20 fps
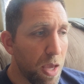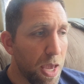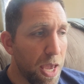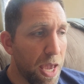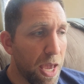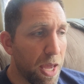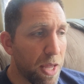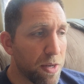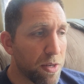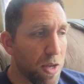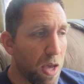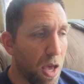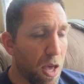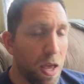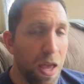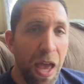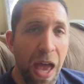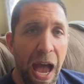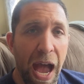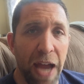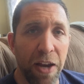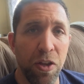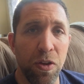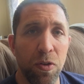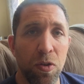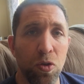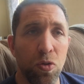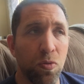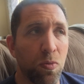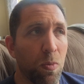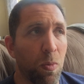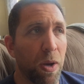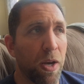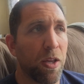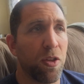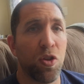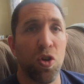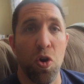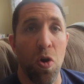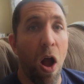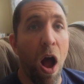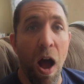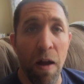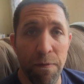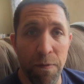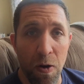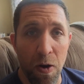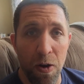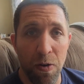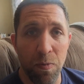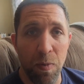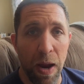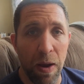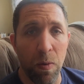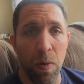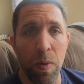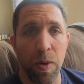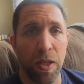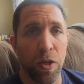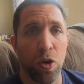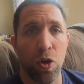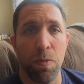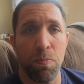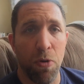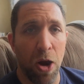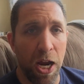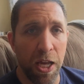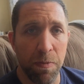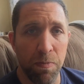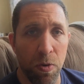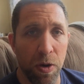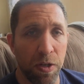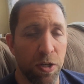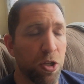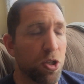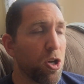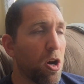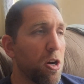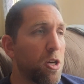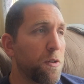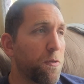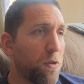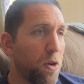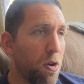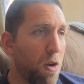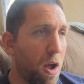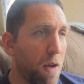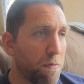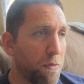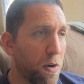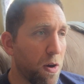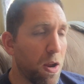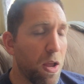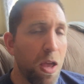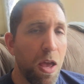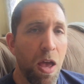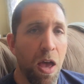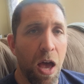And what is your offer, right? What's a good price point to charge for your offer?